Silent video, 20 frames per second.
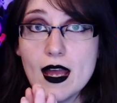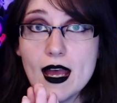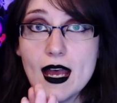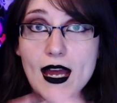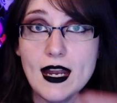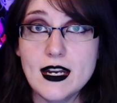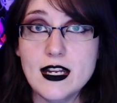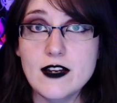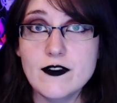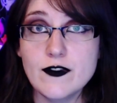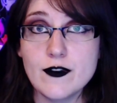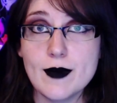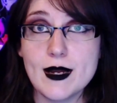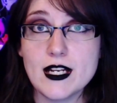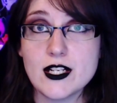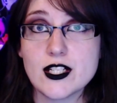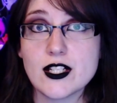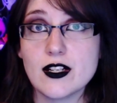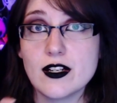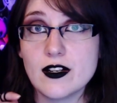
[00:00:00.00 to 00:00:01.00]
any
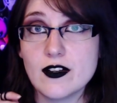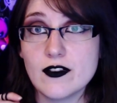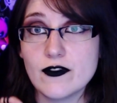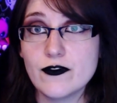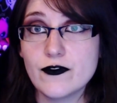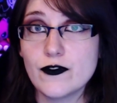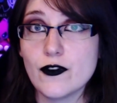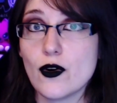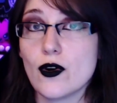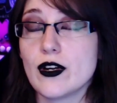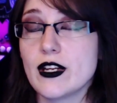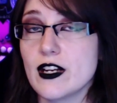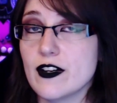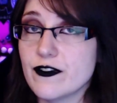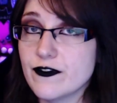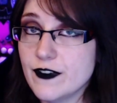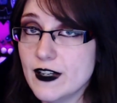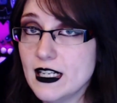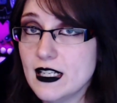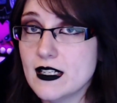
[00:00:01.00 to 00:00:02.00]
information for your
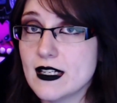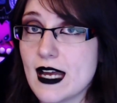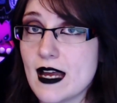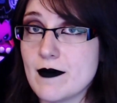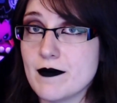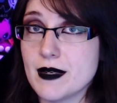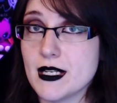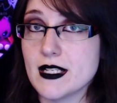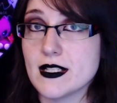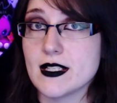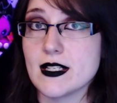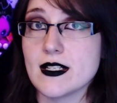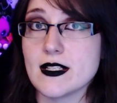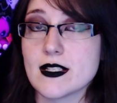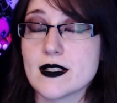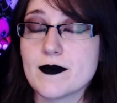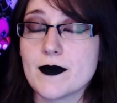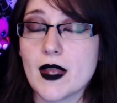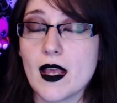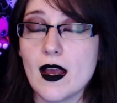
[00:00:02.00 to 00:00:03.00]
filler
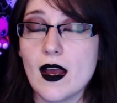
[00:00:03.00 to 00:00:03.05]
NPCs.